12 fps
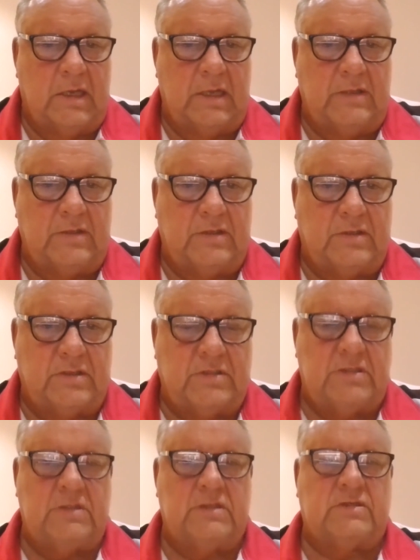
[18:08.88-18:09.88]
and you can
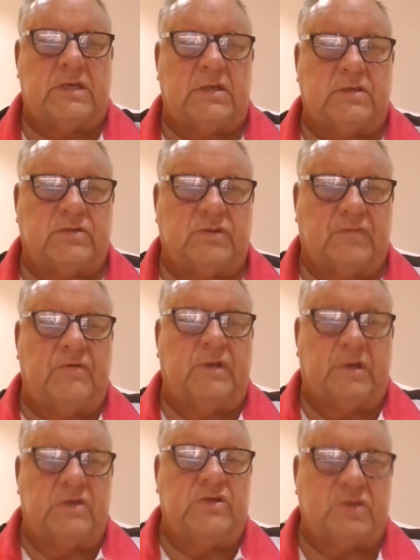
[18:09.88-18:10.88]
just see the sales-driven
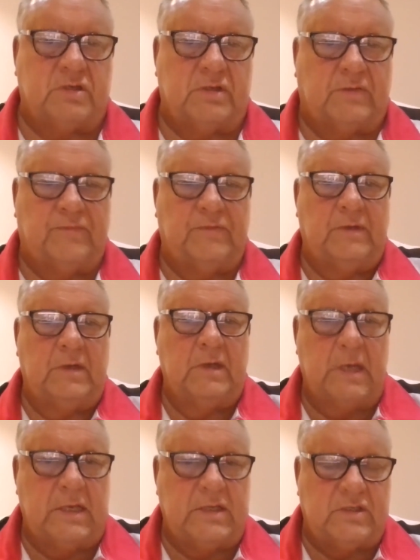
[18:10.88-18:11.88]
initiative.
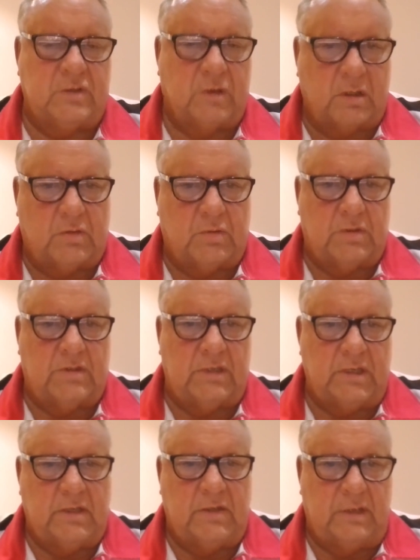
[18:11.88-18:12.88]
It's not what
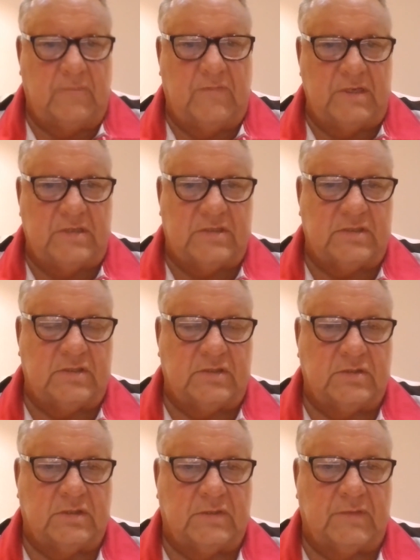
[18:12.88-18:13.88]
the, the investors
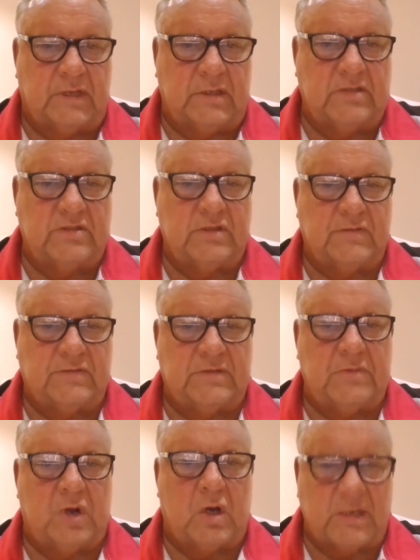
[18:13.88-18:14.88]
deserve. They deserve
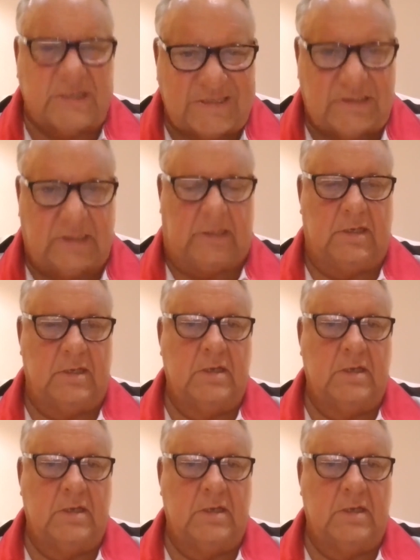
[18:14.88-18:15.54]
some honesty.